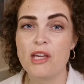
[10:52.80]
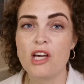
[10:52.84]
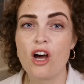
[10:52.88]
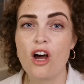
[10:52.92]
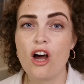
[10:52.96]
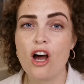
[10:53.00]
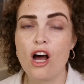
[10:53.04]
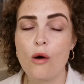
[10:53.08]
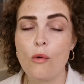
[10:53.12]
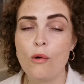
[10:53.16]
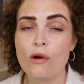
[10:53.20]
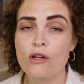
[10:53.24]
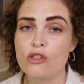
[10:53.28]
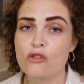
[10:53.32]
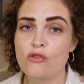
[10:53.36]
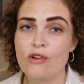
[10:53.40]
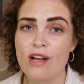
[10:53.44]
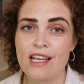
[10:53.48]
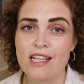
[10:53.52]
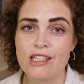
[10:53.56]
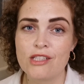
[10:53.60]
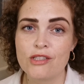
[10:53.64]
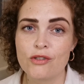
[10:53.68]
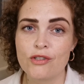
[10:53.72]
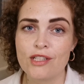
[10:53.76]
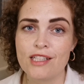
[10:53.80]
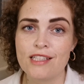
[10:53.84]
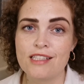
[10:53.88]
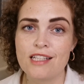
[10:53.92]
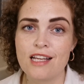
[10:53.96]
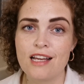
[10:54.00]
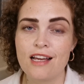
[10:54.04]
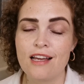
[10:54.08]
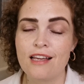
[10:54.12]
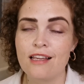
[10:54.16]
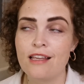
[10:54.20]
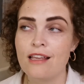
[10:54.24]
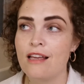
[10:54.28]
my car one dry sunny
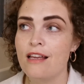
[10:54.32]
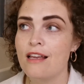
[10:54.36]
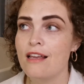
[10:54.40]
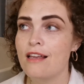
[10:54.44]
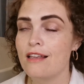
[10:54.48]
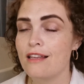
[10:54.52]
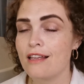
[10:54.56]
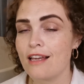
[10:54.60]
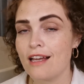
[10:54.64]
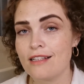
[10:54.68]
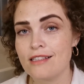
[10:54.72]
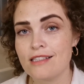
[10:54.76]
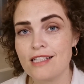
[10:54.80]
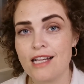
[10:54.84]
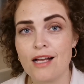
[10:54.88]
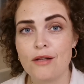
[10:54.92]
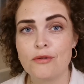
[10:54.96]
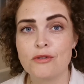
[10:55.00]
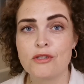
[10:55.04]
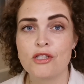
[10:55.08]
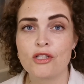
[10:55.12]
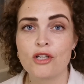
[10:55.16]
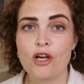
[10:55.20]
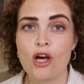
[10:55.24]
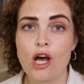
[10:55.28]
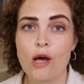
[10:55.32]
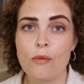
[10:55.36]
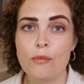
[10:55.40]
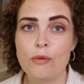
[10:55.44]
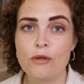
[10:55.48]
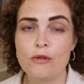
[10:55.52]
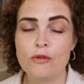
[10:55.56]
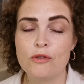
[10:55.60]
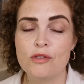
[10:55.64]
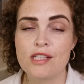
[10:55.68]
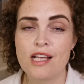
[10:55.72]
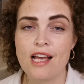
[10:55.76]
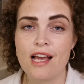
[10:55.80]
day, get down to the car
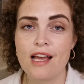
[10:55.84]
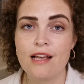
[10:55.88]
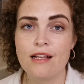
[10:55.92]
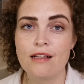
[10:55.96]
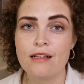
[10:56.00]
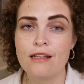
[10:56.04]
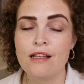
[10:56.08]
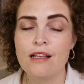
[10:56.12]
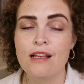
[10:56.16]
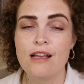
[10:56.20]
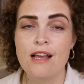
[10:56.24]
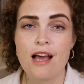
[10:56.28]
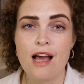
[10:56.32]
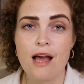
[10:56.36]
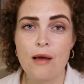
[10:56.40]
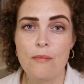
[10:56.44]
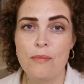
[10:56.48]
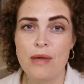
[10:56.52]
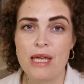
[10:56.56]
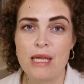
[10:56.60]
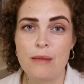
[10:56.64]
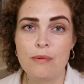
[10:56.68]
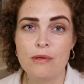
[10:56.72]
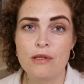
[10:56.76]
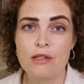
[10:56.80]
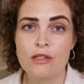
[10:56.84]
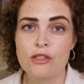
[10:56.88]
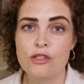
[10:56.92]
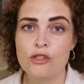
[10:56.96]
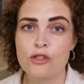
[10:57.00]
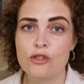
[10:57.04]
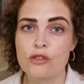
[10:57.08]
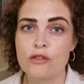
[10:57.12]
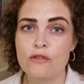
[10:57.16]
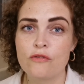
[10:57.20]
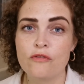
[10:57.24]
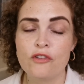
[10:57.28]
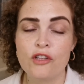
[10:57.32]
boot sale, and people can
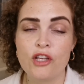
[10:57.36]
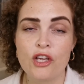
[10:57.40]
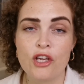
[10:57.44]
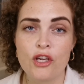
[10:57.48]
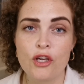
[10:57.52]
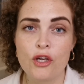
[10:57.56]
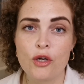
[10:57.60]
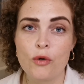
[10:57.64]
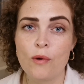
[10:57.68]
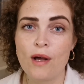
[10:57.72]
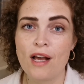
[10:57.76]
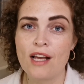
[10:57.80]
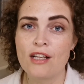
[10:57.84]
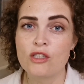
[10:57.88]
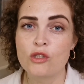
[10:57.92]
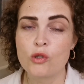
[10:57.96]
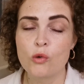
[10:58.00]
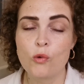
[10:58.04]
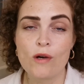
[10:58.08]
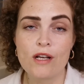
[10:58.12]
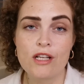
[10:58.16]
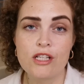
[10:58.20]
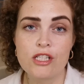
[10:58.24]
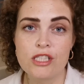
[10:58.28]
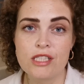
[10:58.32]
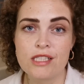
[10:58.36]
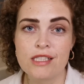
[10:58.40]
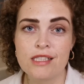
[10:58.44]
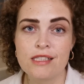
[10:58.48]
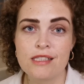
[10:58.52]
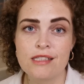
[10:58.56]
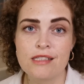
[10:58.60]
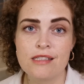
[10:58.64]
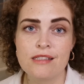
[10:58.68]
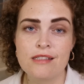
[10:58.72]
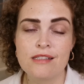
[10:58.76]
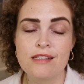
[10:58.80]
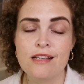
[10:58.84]
just view, ask
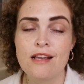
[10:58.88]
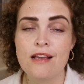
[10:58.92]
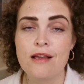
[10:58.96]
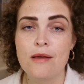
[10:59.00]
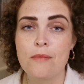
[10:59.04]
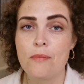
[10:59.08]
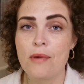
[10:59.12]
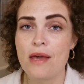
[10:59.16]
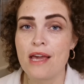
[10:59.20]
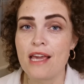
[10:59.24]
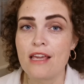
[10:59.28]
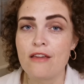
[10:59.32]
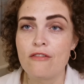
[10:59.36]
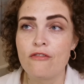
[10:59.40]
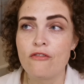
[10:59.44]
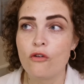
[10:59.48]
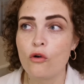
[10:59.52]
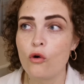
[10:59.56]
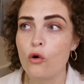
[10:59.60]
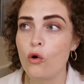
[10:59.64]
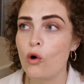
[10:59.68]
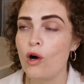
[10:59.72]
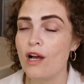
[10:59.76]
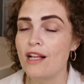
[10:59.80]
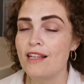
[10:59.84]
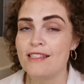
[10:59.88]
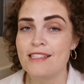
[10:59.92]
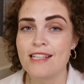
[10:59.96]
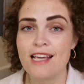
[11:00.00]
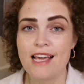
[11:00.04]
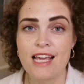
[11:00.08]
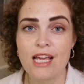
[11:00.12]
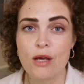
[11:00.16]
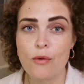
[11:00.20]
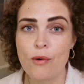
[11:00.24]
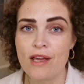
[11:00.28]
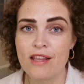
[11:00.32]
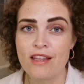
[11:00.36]
questions, pay for, and
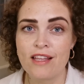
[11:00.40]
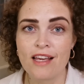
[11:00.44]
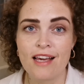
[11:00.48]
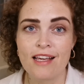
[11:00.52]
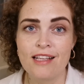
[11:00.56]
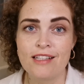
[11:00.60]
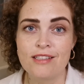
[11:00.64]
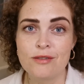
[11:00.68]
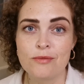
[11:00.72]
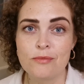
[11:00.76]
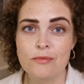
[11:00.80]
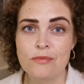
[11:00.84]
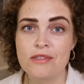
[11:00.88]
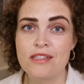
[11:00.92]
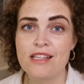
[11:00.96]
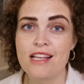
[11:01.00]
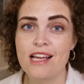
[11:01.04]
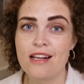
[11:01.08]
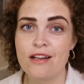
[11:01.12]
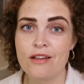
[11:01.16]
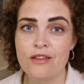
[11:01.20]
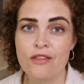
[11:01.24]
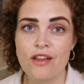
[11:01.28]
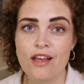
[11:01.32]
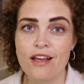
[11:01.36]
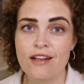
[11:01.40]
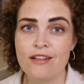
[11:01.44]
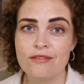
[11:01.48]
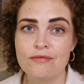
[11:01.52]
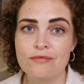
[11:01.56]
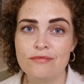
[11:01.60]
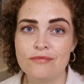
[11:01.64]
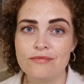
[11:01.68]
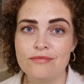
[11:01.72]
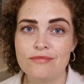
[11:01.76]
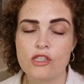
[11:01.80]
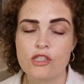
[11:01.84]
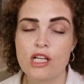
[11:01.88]
take away the items there and then.
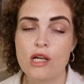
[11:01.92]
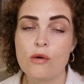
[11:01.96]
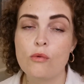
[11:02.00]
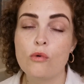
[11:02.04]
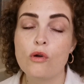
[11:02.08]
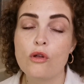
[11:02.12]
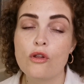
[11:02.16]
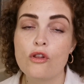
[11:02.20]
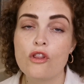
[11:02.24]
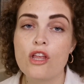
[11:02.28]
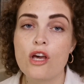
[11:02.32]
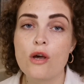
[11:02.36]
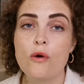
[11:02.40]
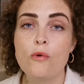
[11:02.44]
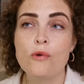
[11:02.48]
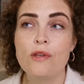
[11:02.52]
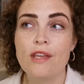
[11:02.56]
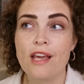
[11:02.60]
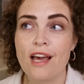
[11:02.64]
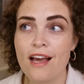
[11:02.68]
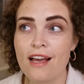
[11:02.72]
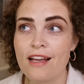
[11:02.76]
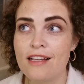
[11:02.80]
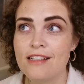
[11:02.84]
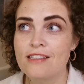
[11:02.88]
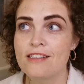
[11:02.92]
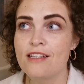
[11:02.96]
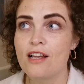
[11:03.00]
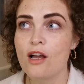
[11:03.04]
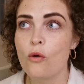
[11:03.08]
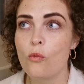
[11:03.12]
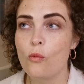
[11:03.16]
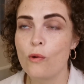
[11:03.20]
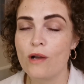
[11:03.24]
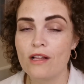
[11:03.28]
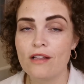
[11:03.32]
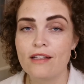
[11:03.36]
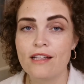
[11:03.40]
So although yes, I
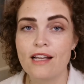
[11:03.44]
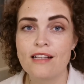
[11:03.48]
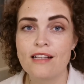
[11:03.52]
will